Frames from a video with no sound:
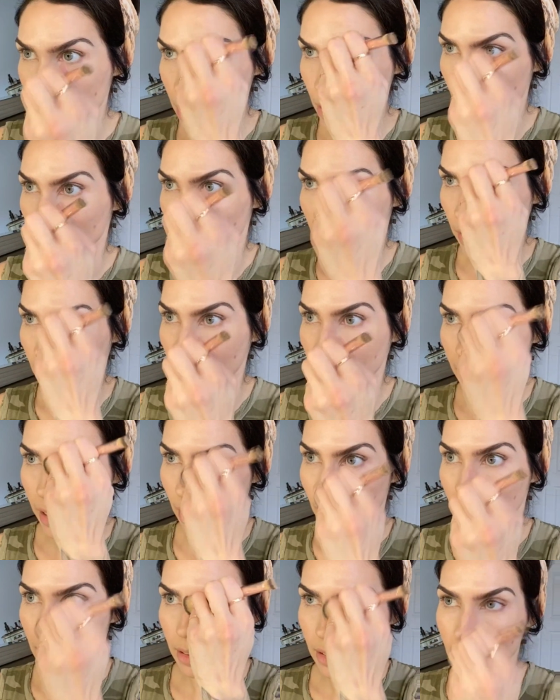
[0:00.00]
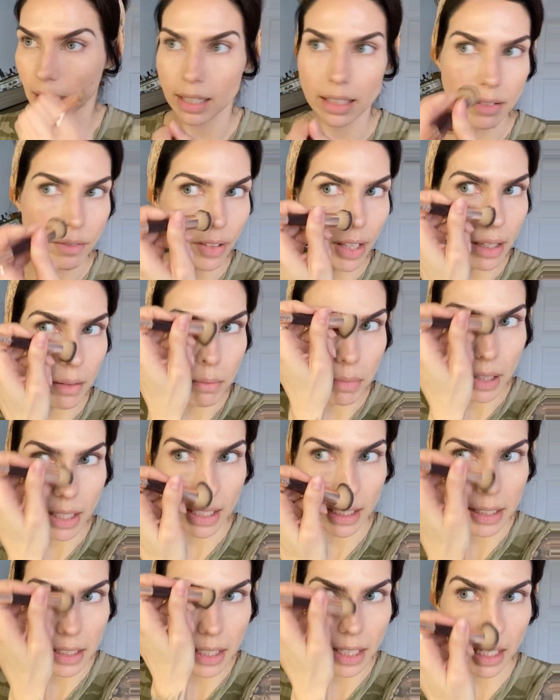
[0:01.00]
do a final kind of like
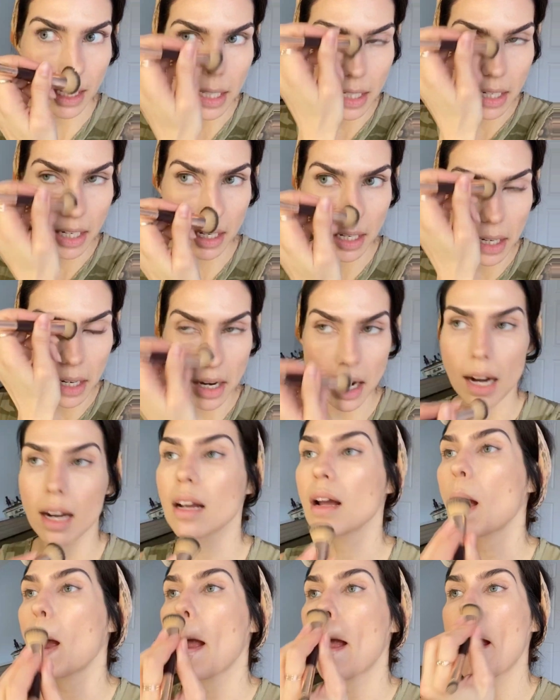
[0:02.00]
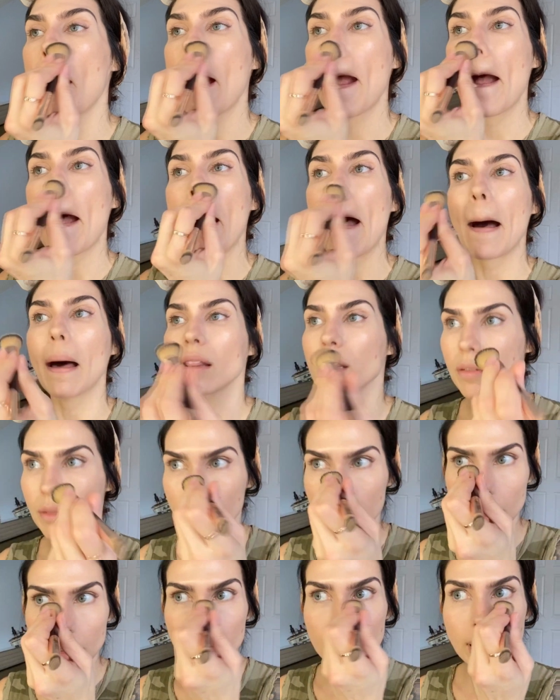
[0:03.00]
blending in here, all the way
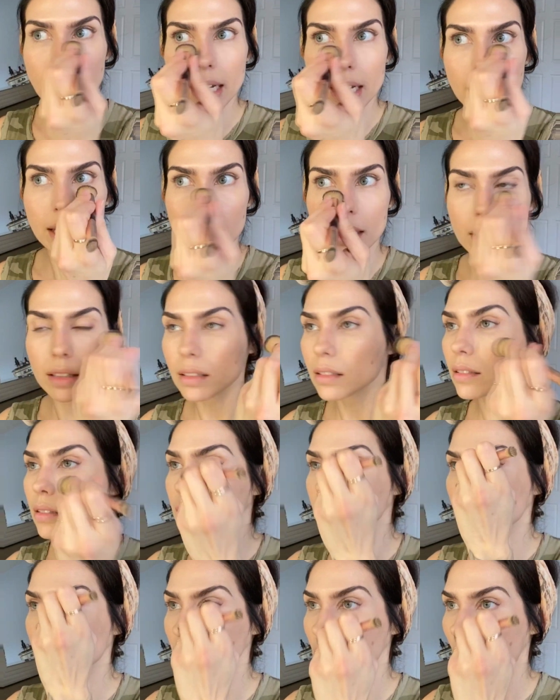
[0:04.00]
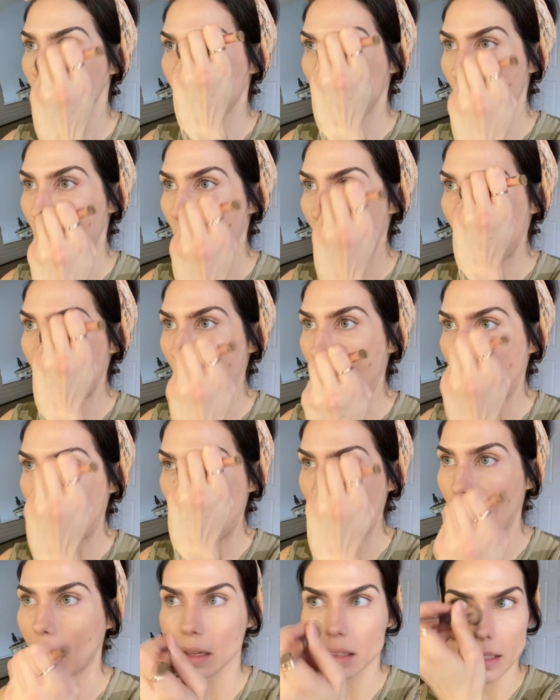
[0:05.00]
around,
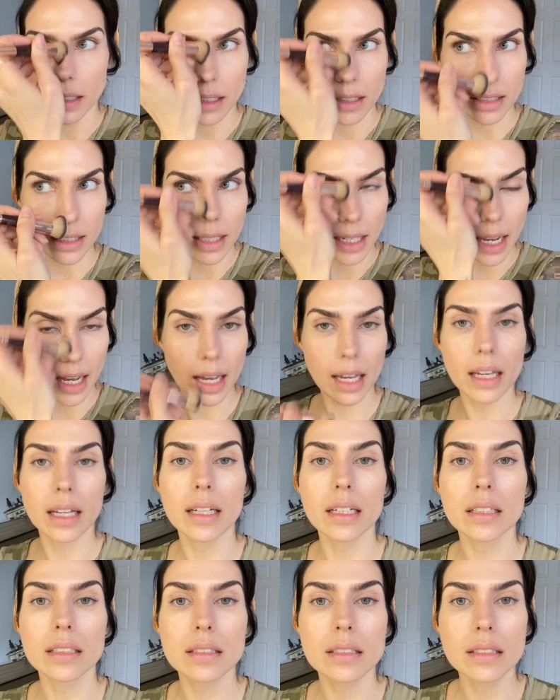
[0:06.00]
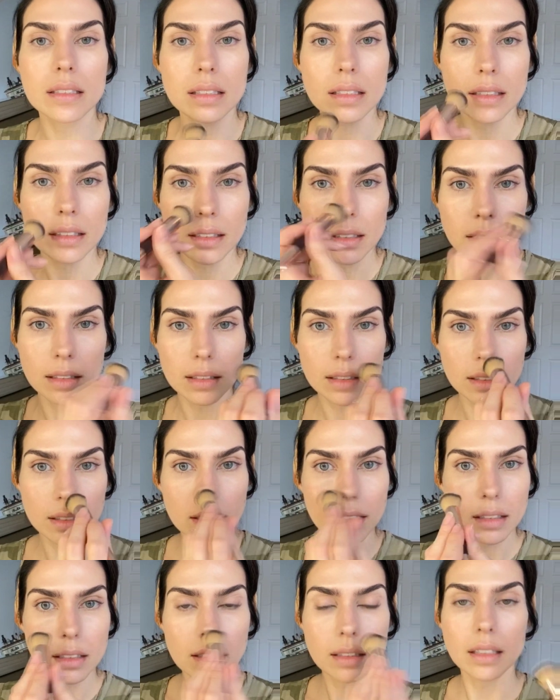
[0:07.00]
onto the sides.
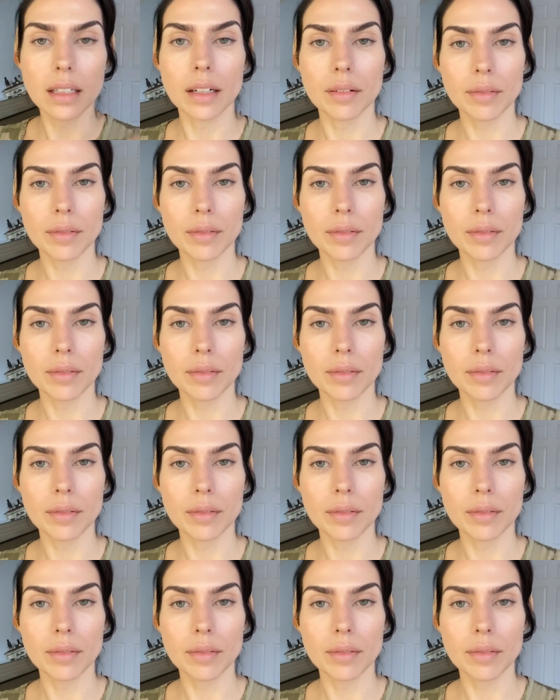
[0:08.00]
Here we